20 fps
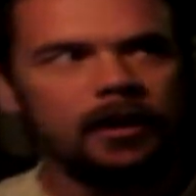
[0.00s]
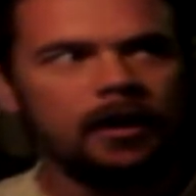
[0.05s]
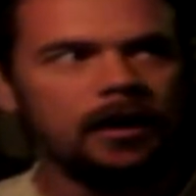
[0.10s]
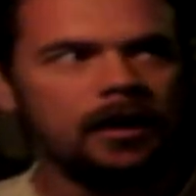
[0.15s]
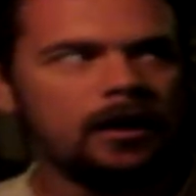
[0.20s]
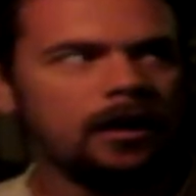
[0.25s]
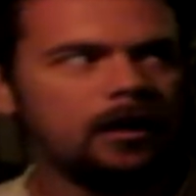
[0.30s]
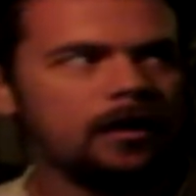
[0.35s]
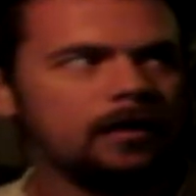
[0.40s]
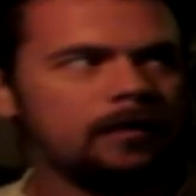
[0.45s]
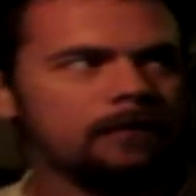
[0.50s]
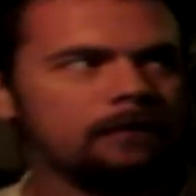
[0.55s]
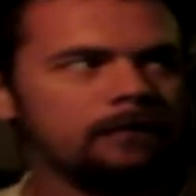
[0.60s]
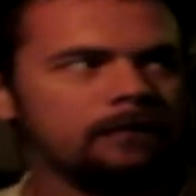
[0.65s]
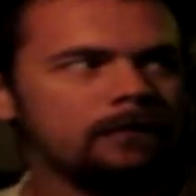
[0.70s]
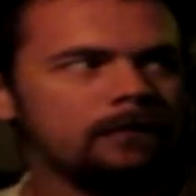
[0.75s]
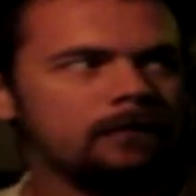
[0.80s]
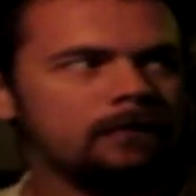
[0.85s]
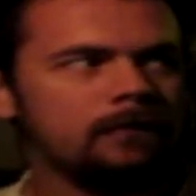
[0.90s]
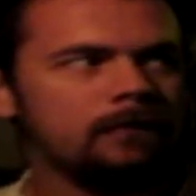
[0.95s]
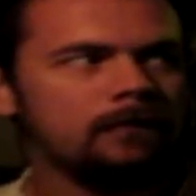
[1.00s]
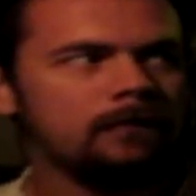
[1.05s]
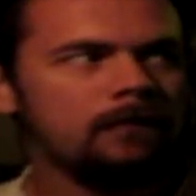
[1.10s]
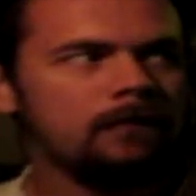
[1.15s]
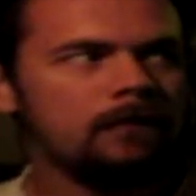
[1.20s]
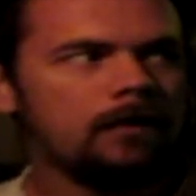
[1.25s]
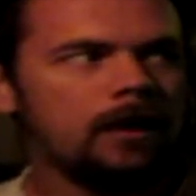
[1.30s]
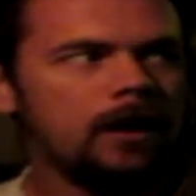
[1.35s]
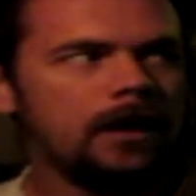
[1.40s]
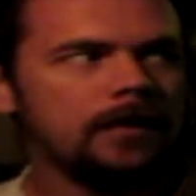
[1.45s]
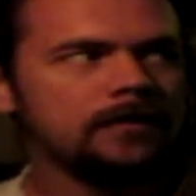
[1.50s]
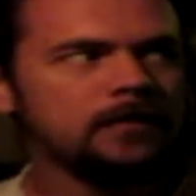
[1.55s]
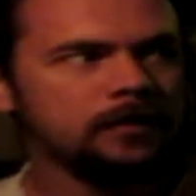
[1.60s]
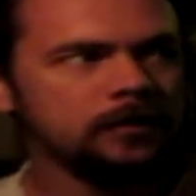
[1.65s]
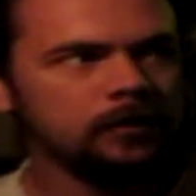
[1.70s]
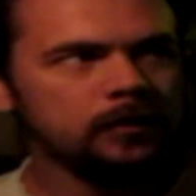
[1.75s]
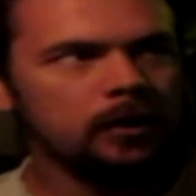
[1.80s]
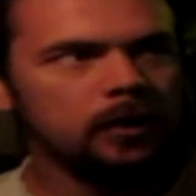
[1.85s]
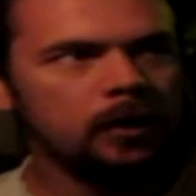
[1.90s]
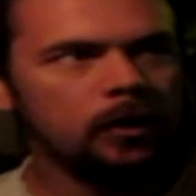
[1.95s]
I
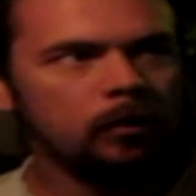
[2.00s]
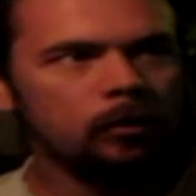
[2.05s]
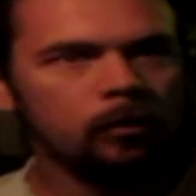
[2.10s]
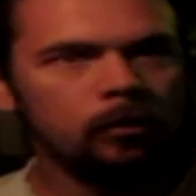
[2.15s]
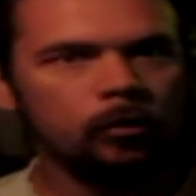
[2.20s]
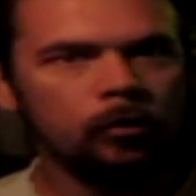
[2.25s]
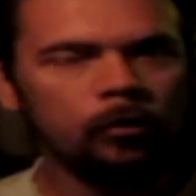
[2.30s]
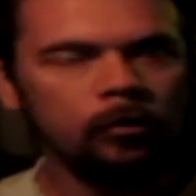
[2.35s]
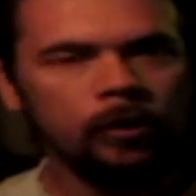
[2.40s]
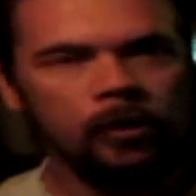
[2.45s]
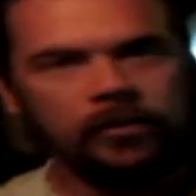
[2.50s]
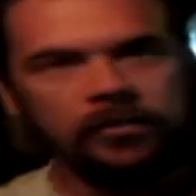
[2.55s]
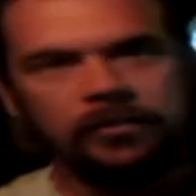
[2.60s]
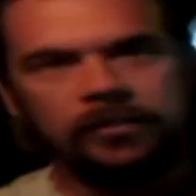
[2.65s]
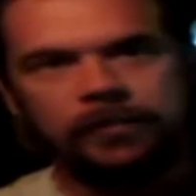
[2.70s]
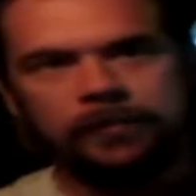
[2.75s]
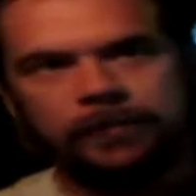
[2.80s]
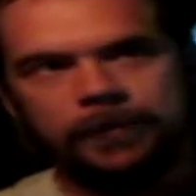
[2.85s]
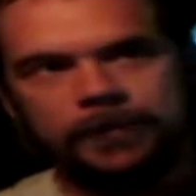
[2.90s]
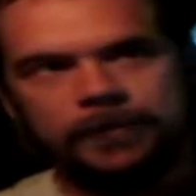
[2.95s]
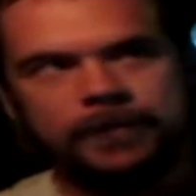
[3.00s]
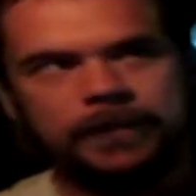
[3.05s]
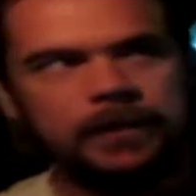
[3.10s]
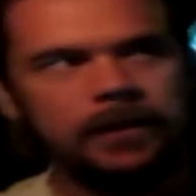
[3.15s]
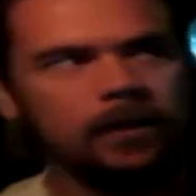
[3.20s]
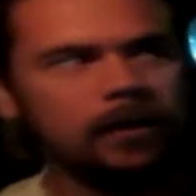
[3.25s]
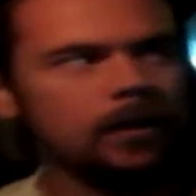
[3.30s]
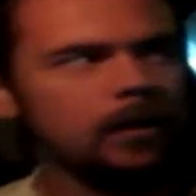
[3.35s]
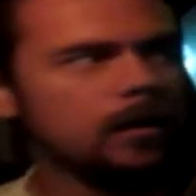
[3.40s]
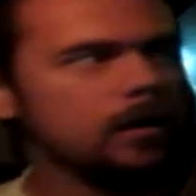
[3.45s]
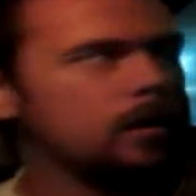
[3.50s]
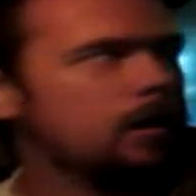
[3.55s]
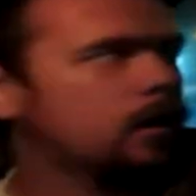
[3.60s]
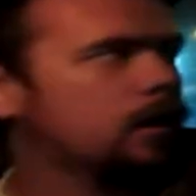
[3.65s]
do know who most of the 50 are.